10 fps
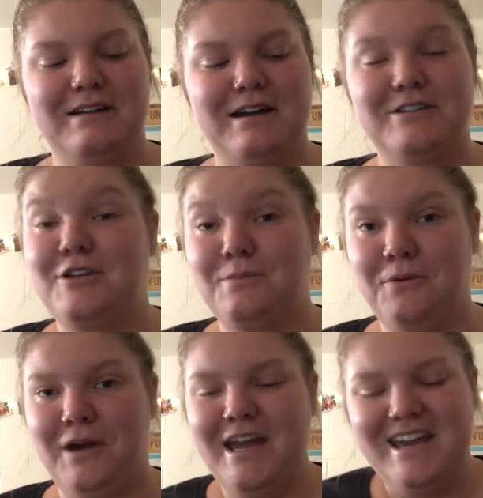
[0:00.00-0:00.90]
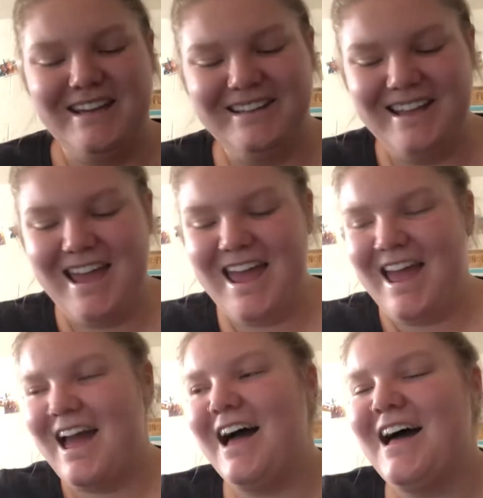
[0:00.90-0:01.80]
a cheaper way.
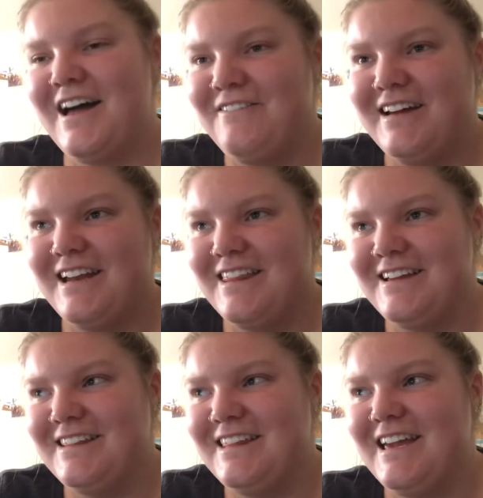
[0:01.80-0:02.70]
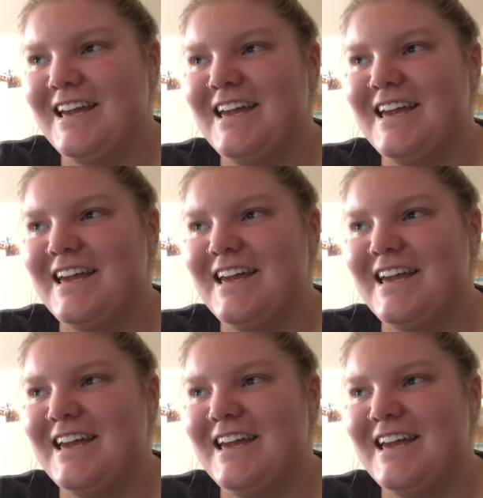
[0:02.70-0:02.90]
Another thing